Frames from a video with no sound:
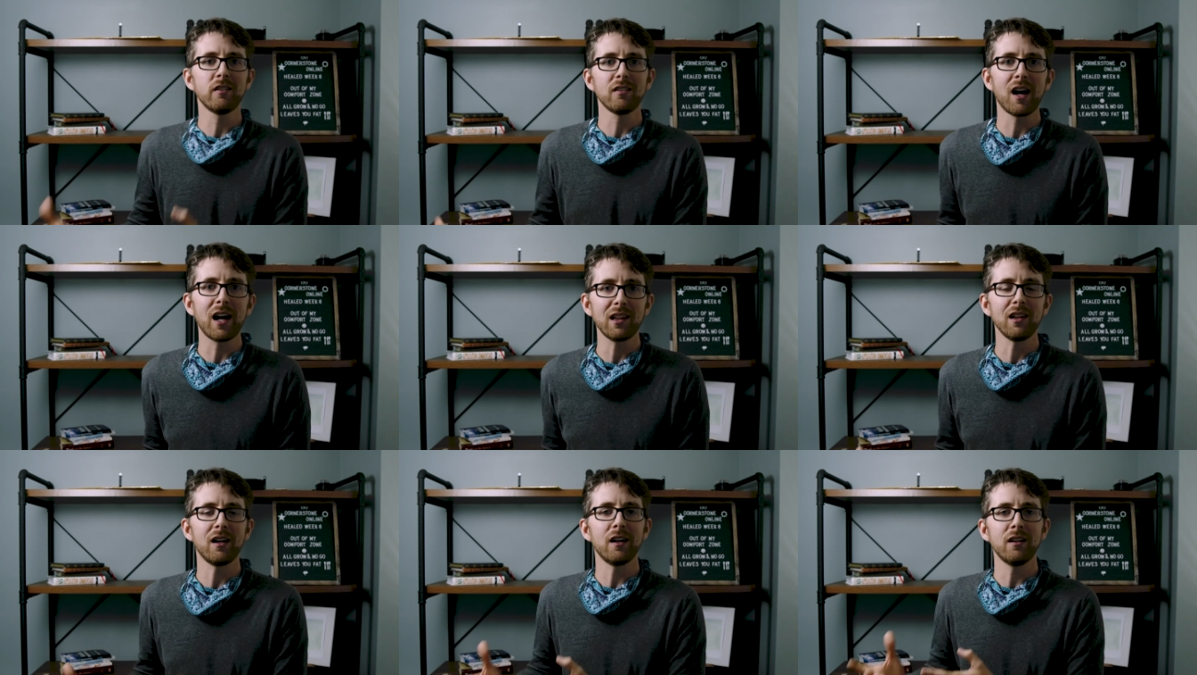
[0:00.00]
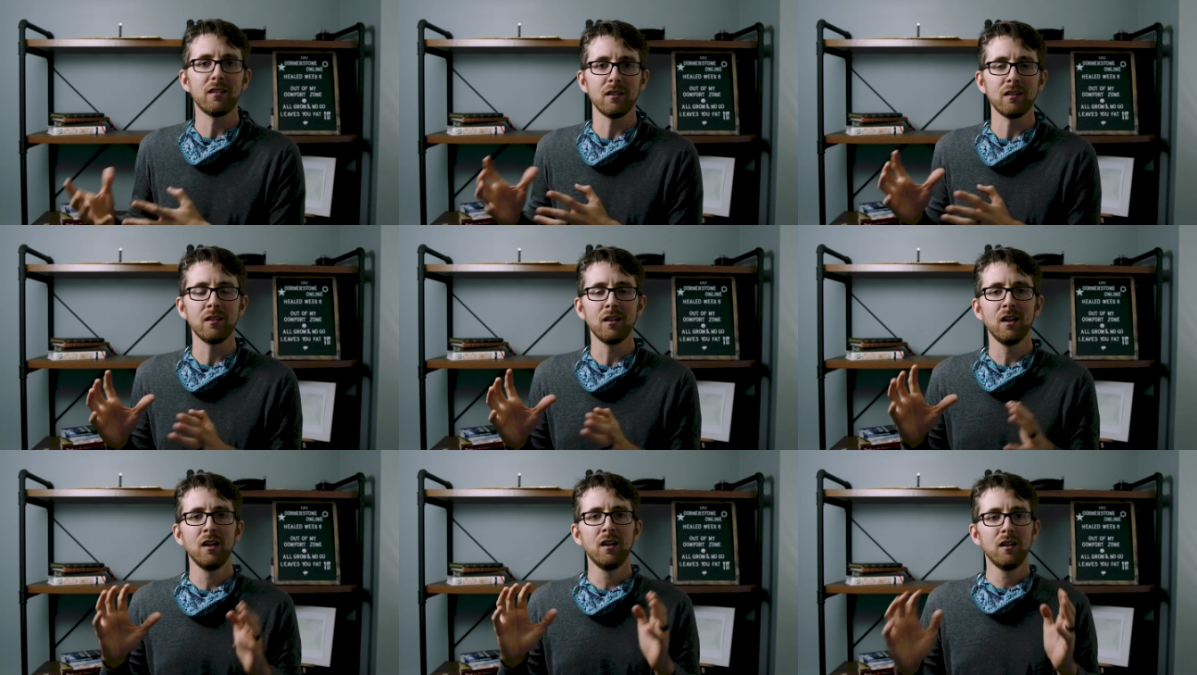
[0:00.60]
sidelines and
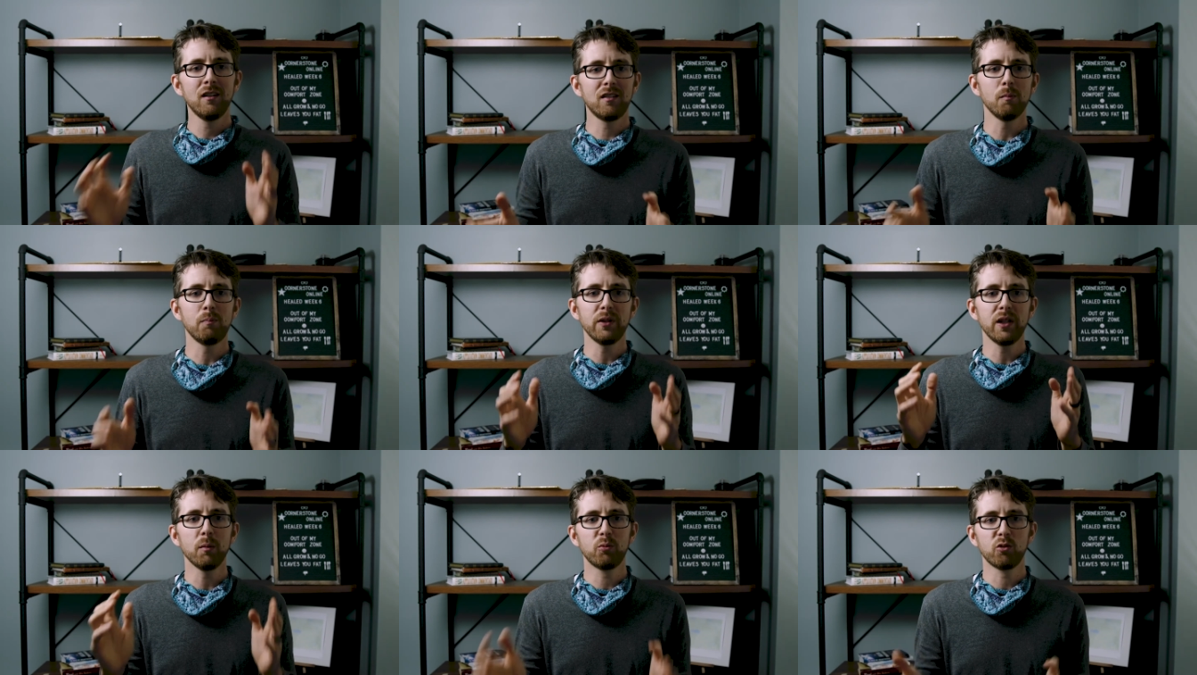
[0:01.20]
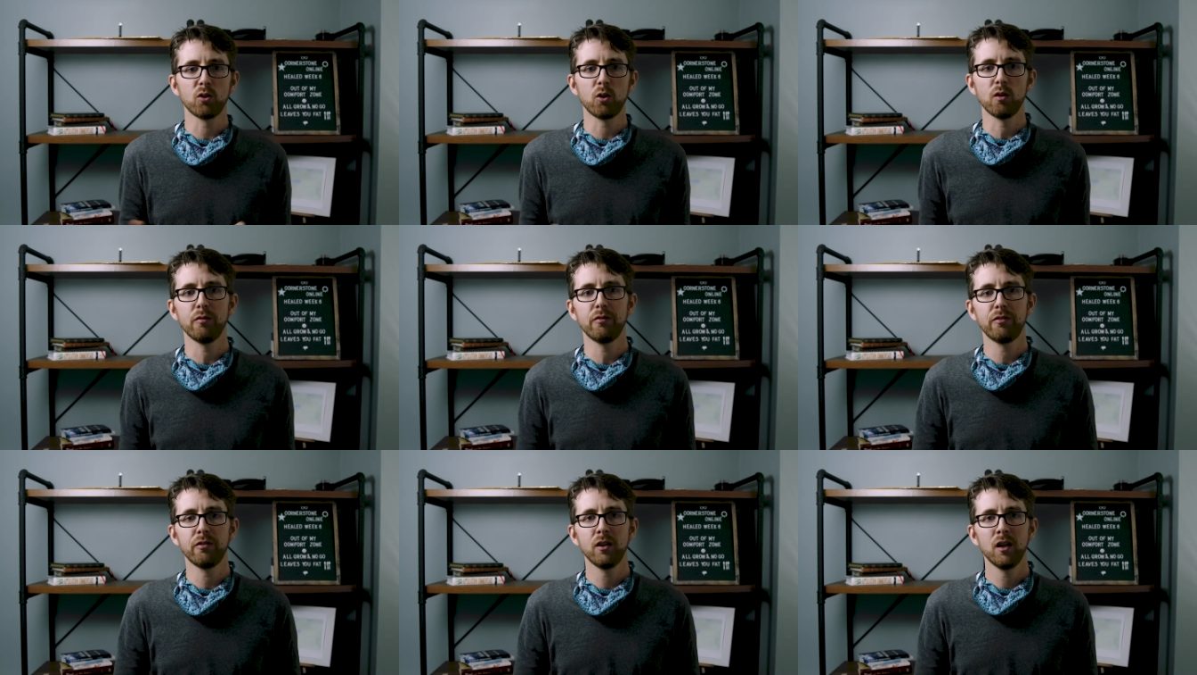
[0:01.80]
simply
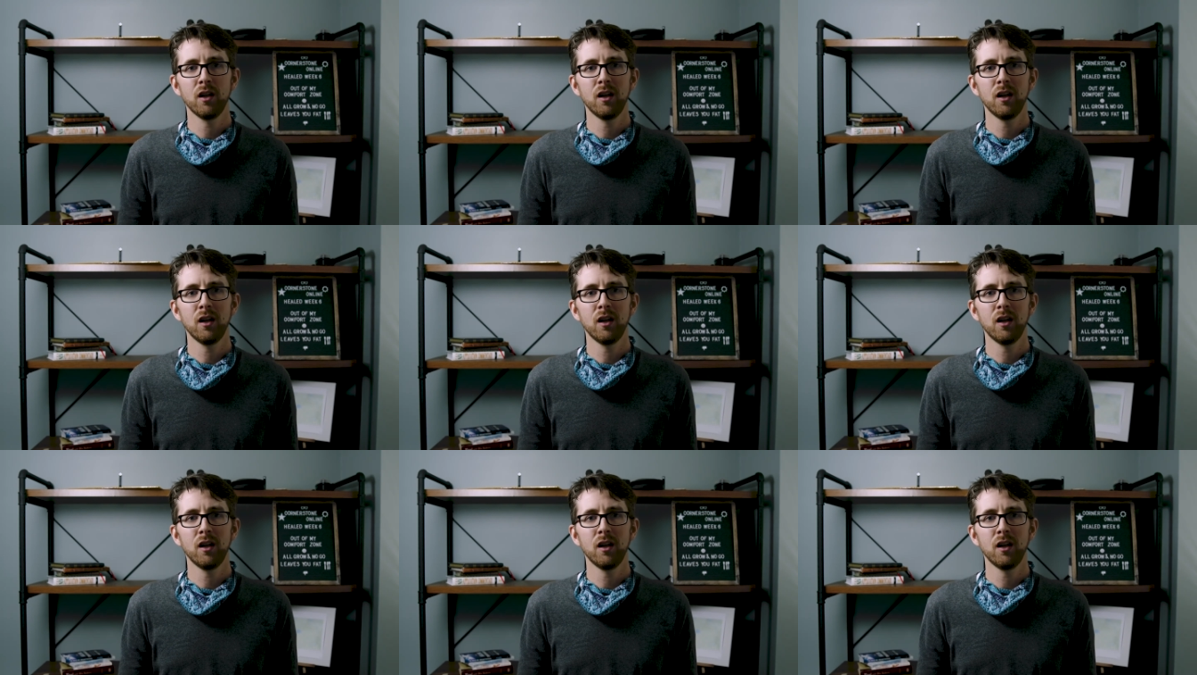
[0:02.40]
observe.